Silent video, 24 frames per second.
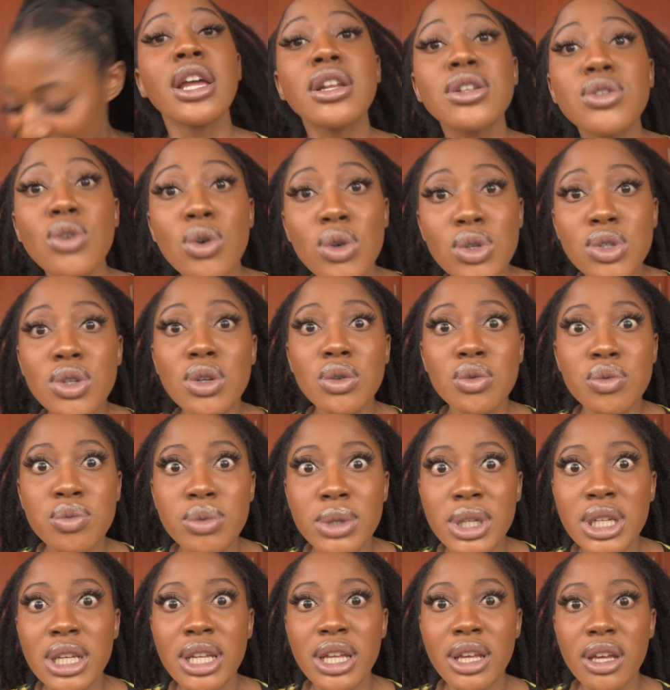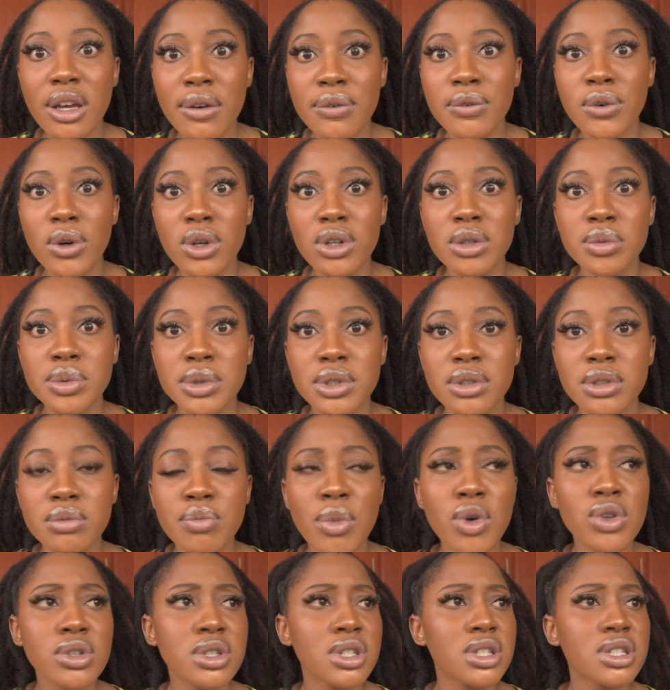It is also really affordable.
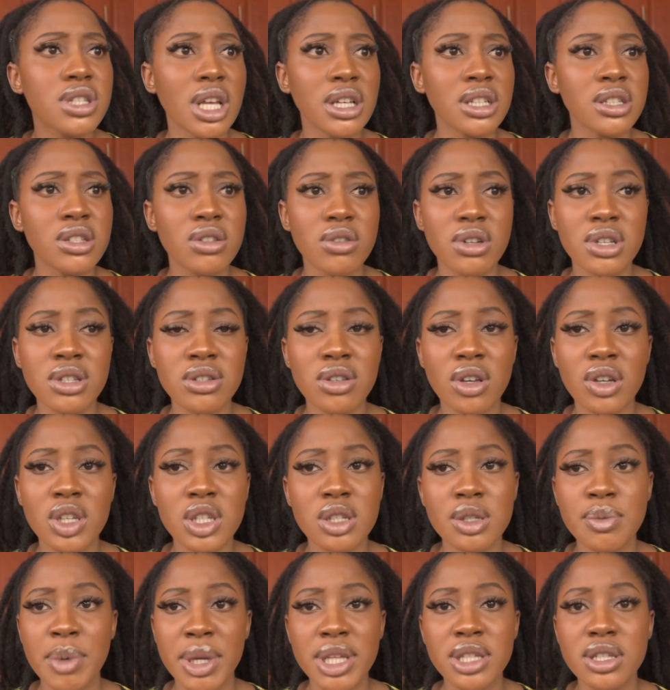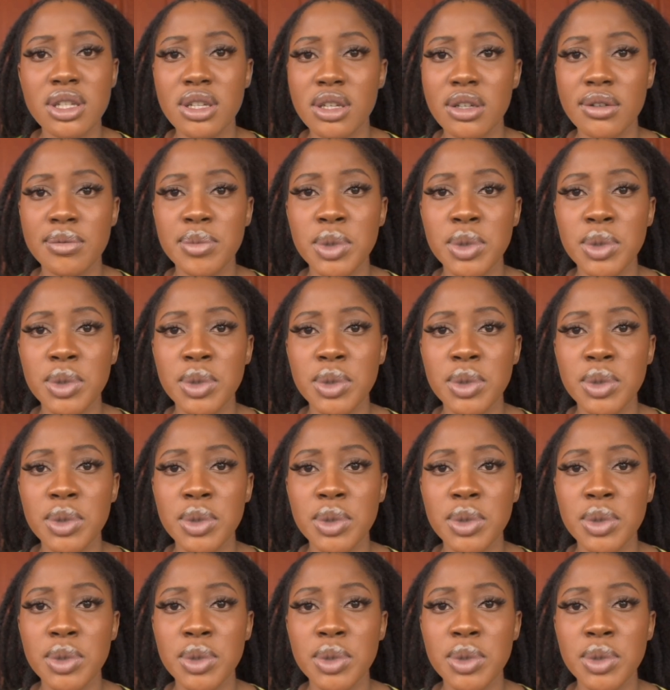Most sunscreens are expensive.